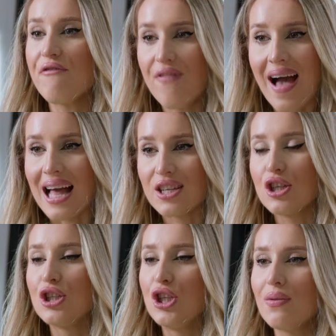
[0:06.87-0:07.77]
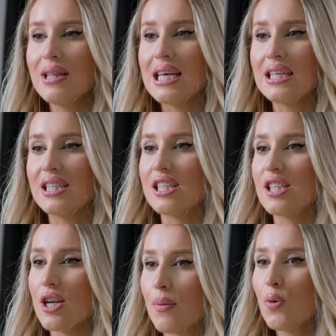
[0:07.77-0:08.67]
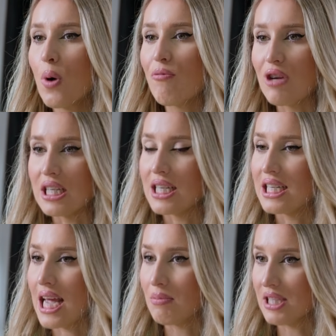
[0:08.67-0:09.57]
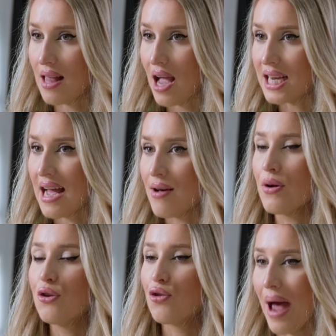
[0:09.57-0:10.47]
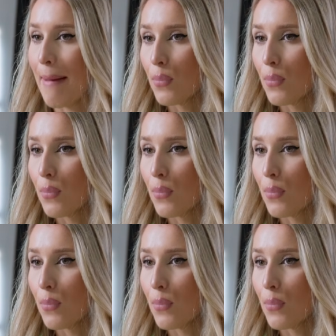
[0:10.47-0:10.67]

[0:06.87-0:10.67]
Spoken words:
fact, doing this is the #1 reason tapes slide out, trap